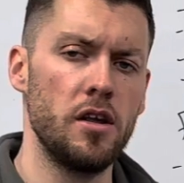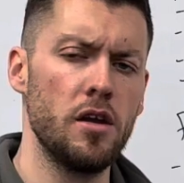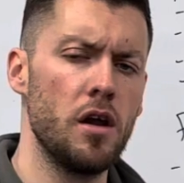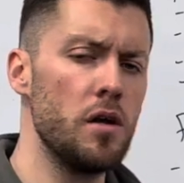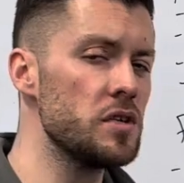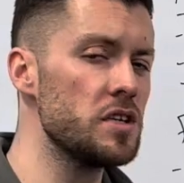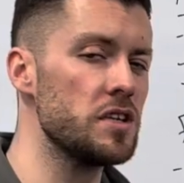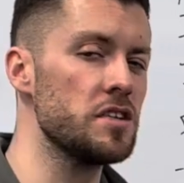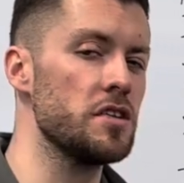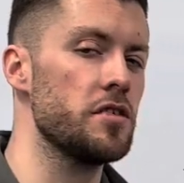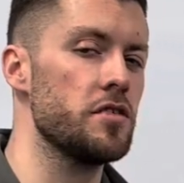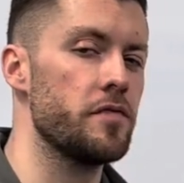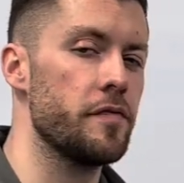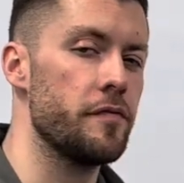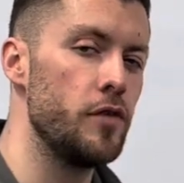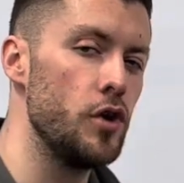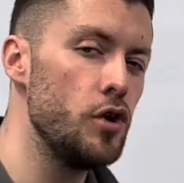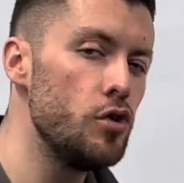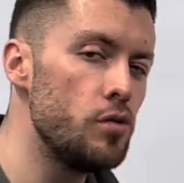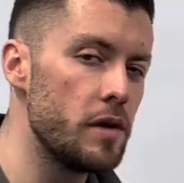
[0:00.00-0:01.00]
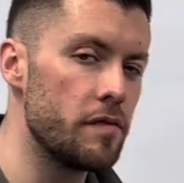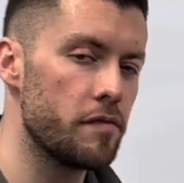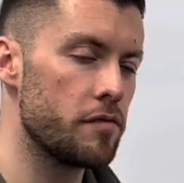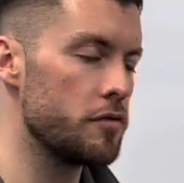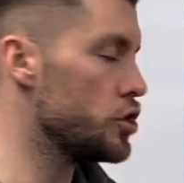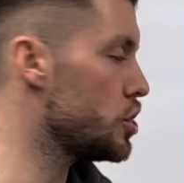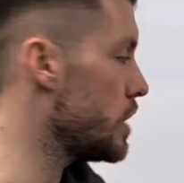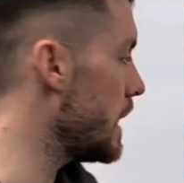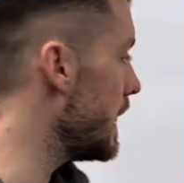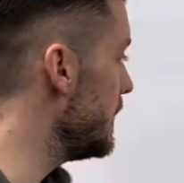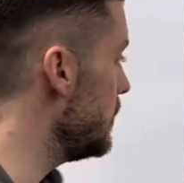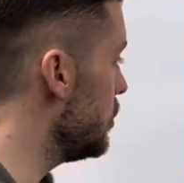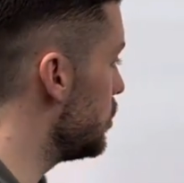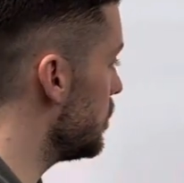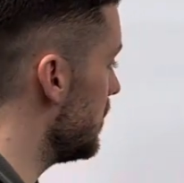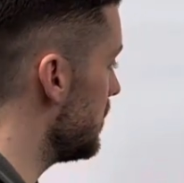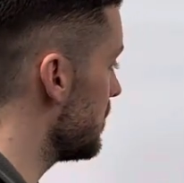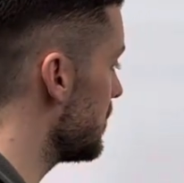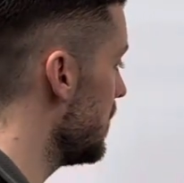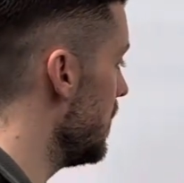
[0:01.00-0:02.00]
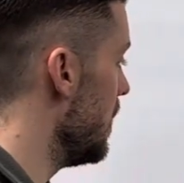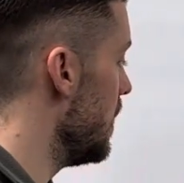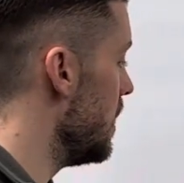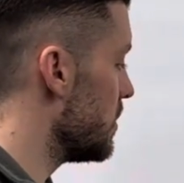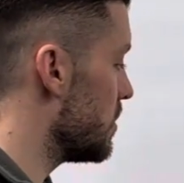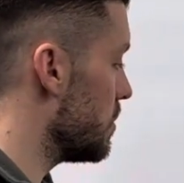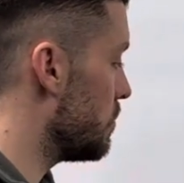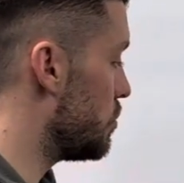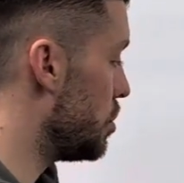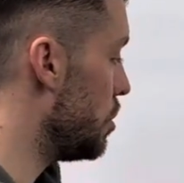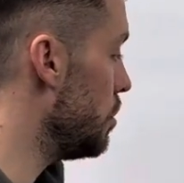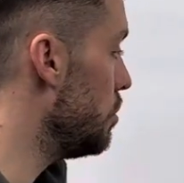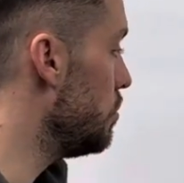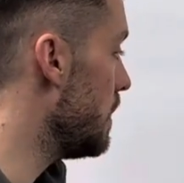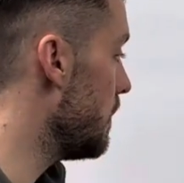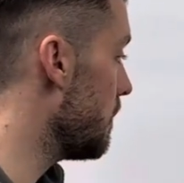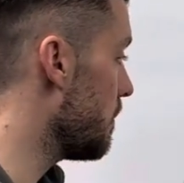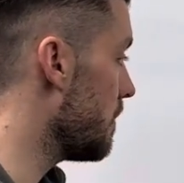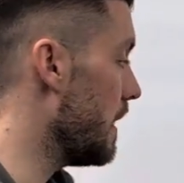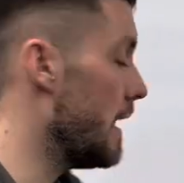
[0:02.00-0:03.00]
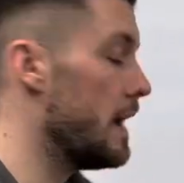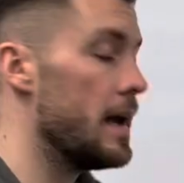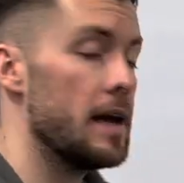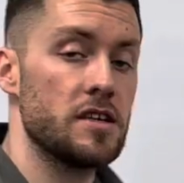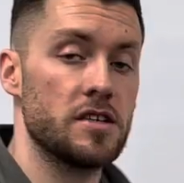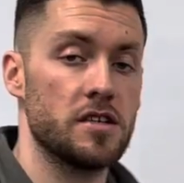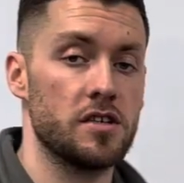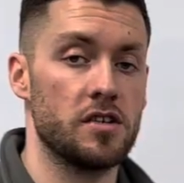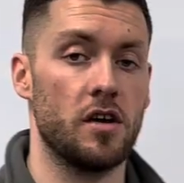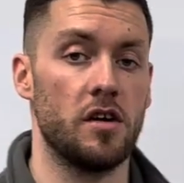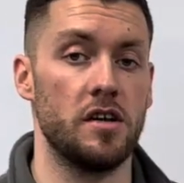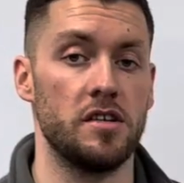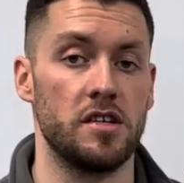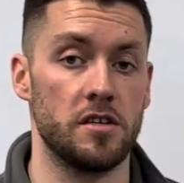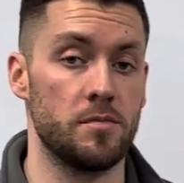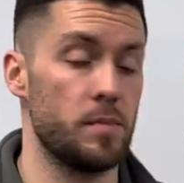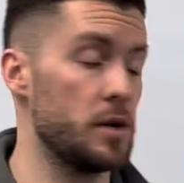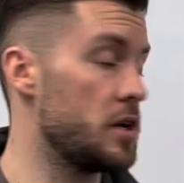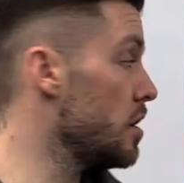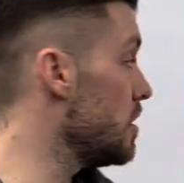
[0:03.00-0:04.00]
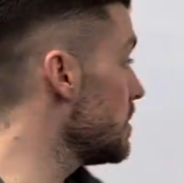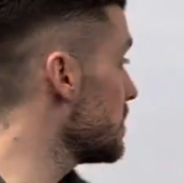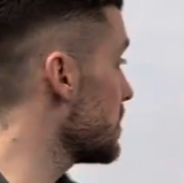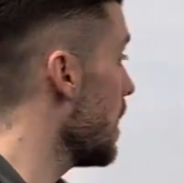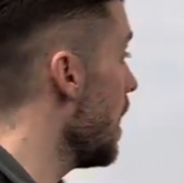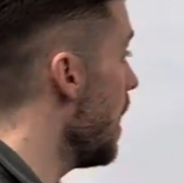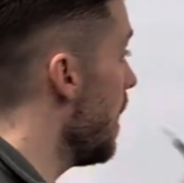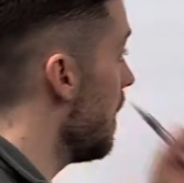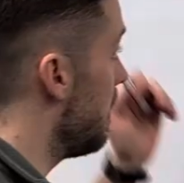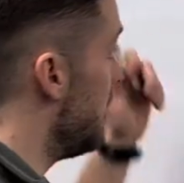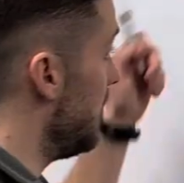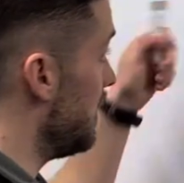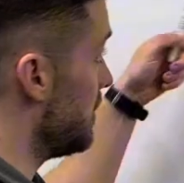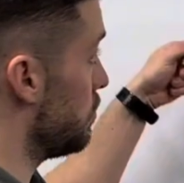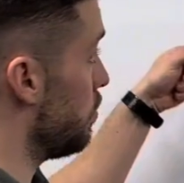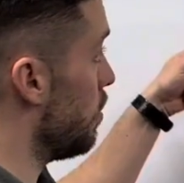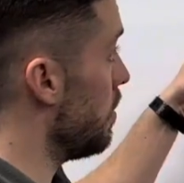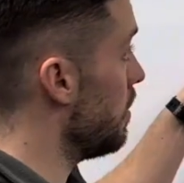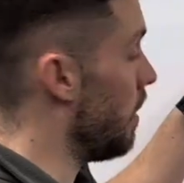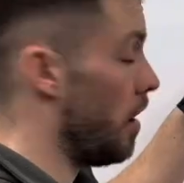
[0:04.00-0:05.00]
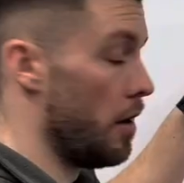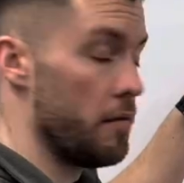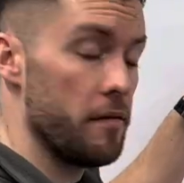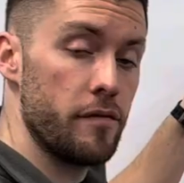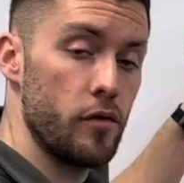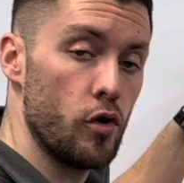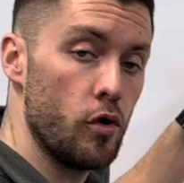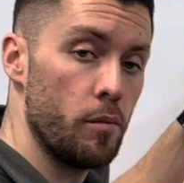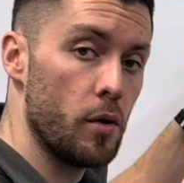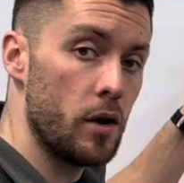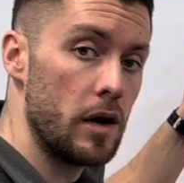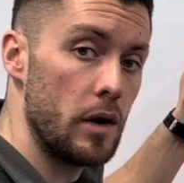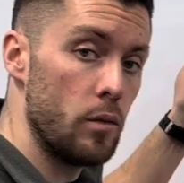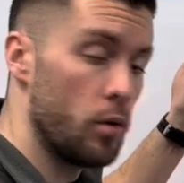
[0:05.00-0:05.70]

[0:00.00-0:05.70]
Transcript: you notice there's a few different changes. So 2 different leg exercises, because this one at full body